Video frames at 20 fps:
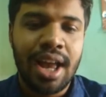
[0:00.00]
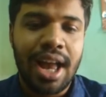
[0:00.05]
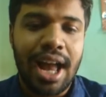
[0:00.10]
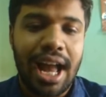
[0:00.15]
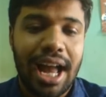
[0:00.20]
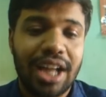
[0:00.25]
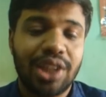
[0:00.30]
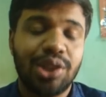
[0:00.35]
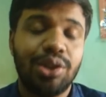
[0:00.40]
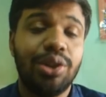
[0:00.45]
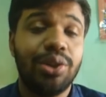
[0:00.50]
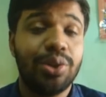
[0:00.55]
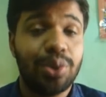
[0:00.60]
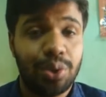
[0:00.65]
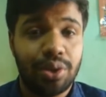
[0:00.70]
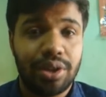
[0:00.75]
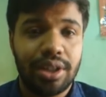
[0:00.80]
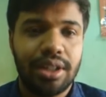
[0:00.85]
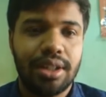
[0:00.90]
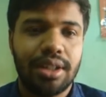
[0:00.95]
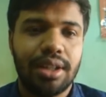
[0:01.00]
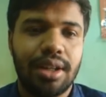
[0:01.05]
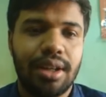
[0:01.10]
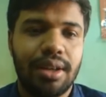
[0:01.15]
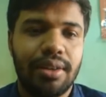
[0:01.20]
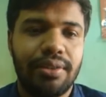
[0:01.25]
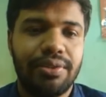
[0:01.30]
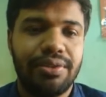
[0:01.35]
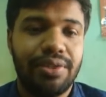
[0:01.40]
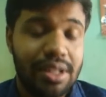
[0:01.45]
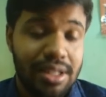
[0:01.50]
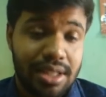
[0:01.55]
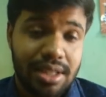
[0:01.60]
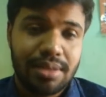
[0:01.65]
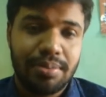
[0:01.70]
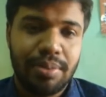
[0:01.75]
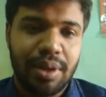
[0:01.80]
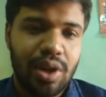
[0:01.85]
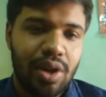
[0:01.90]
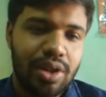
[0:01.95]
I actually wrote it
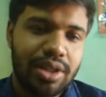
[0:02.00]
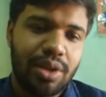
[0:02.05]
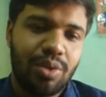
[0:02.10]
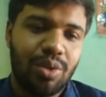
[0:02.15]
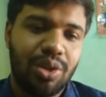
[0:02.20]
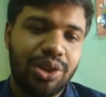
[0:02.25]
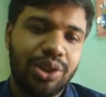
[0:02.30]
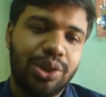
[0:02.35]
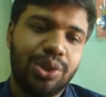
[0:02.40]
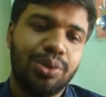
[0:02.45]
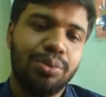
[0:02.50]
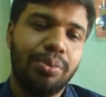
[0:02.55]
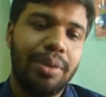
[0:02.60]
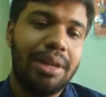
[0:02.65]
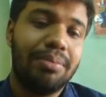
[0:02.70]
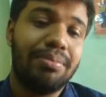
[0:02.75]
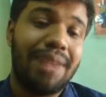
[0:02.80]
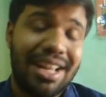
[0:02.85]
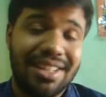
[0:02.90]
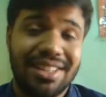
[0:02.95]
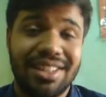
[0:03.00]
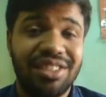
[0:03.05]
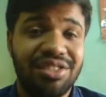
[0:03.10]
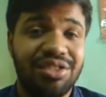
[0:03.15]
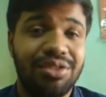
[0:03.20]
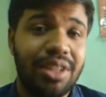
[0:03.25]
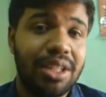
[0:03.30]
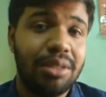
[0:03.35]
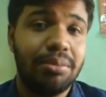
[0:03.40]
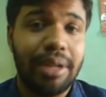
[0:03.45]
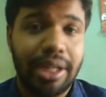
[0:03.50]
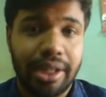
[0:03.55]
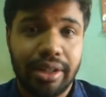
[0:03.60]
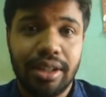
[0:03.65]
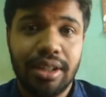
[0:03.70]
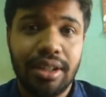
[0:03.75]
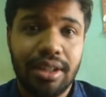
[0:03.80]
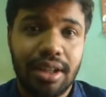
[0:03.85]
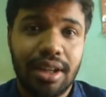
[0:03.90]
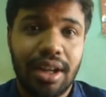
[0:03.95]
first because I wanted to make myself feel
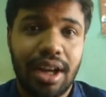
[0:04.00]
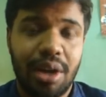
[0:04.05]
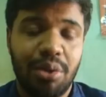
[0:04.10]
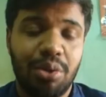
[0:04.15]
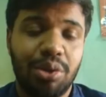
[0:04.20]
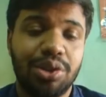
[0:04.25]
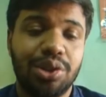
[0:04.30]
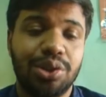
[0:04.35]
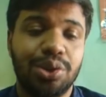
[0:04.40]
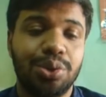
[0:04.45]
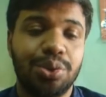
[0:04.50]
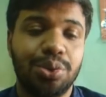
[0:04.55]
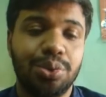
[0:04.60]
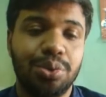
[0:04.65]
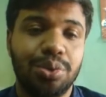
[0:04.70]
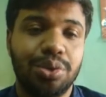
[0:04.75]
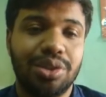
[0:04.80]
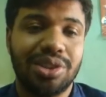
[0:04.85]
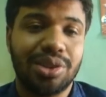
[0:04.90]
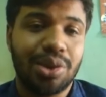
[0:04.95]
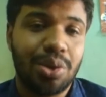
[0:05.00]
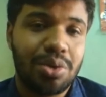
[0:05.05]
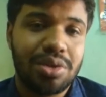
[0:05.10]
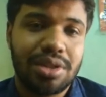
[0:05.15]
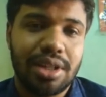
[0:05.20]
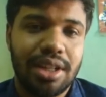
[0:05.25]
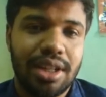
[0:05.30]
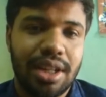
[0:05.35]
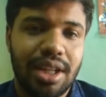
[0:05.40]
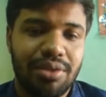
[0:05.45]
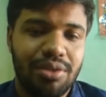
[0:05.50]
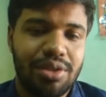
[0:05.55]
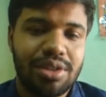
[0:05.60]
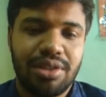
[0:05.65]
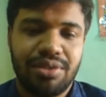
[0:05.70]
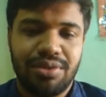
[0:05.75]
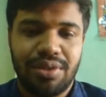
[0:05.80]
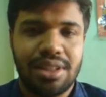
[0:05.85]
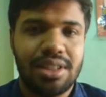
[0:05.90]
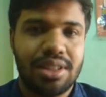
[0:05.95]
better. I wanted to disclose it. It was
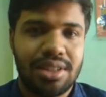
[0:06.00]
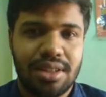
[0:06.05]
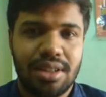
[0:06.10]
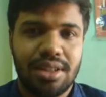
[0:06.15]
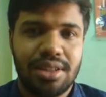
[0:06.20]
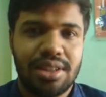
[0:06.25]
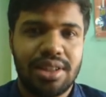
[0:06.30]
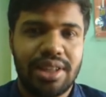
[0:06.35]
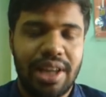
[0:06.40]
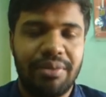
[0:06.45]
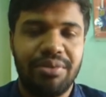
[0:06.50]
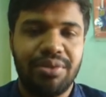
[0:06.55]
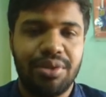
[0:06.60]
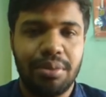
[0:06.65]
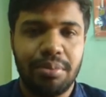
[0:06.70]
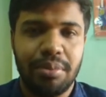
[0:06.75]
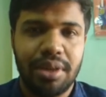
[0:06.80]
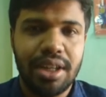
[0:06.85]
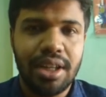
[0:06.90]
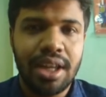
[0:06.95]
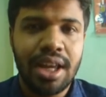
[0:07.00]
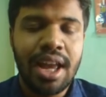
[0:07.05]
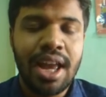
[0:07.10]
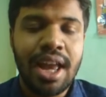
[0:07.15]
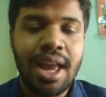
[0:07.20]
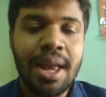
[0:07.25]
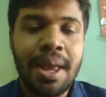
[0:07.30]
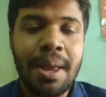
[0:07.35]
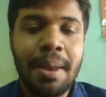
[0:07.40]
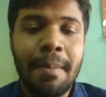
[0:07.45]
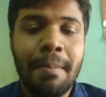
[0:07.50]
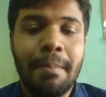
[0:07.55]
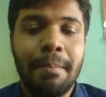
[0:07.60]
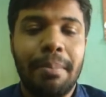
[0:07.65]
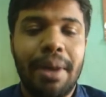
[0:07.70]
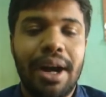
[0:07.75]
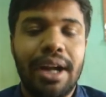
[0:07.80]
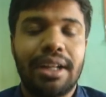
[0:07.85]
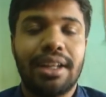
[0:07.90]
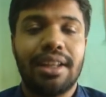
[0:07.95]
the first step for me.
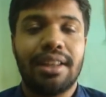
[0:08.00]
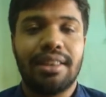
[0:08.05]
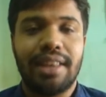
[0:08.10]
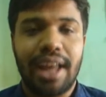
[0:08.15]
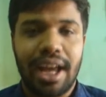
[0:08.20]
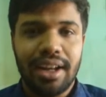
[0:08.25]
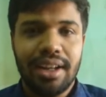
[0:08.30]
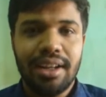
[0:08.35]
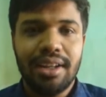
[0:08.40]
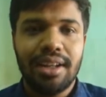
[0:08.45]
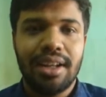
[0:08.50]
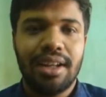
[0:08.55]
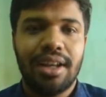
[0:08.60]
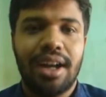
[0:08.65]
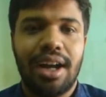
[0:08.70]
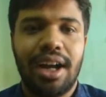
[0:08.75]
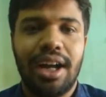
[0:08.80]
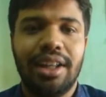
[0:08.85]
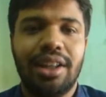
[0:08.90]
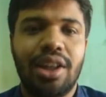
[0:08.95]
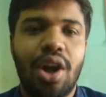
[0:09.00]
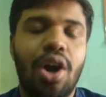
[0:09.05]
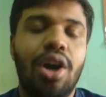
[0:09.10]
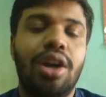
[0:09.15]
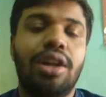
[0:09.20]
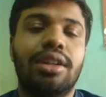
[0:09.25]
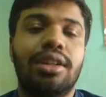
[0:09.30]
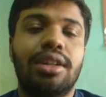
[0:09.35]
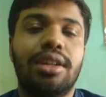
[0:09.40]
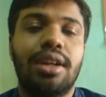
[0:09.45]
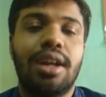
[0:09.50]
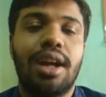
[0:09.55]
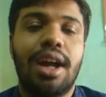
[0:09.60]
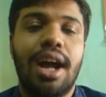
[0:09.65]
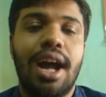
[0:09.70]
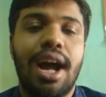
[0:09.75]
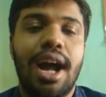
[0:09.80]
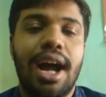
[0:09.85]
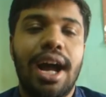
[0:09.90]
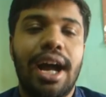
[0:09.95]
But then I thought,
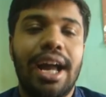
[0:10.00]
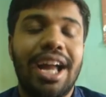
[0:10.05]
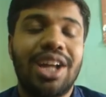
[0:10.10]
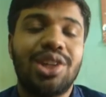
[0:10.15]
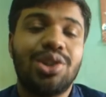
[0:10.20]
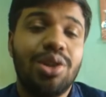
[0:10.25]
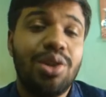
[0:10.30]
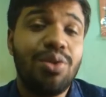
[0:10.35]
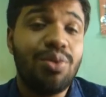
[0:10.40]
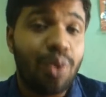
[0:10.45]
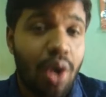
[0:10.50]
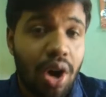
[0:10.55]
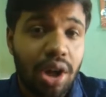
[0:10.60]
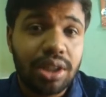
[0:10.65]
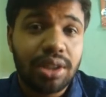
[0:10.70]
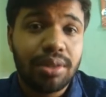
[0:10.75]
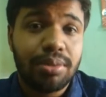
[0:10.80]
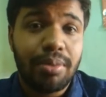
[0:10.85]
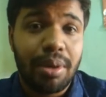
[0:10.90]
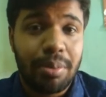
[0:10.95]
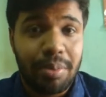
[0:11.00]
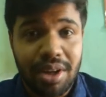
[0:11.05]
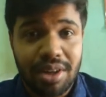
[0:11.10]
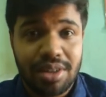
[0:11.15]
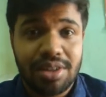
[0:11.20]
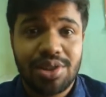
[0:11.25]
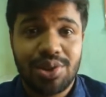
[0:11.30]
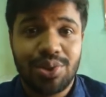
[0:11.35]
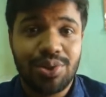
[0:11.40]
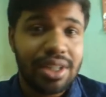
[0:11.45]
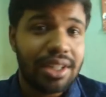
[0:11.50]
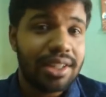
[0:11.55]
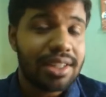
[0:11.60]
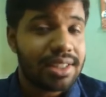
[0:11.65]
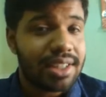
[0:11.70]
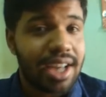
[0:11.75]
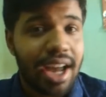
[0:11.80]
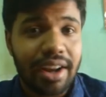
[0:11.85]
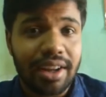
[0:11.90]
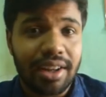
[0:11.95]
I actually want my parents to read
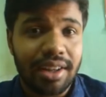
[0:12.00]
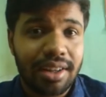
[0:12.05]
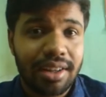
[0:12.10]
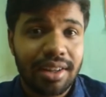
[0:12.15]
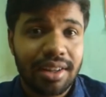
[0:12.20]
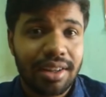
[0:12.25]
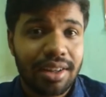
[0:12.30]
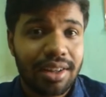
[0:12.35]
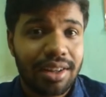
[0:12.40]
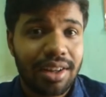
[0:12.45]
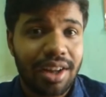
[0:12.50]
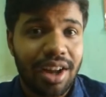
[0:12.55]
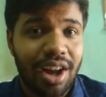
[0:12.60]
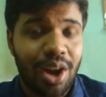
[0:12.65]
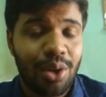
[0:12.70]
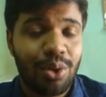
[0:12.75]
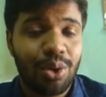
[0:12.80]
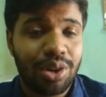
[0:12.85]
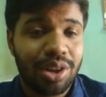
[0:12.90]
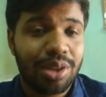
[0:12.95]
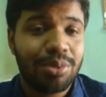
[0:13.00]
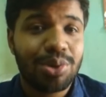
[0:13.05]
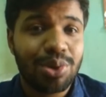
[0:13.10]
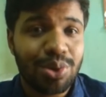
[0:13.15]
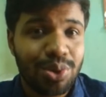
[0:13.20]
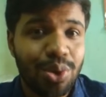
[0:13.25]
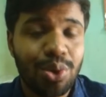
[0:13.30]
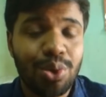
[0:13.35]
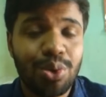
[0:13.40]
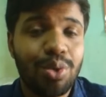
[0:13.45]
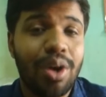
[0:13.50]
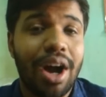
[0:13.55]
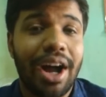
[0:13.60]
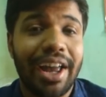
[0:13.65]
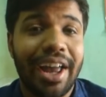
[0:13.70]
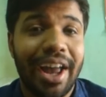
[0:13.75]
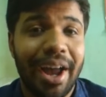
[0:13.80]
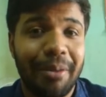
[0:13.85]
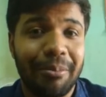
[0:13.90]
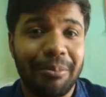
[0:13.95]
this diary. I want them to know who I
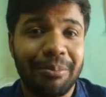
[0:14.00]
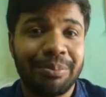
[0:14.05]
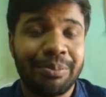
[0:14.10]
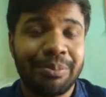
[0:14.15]
am.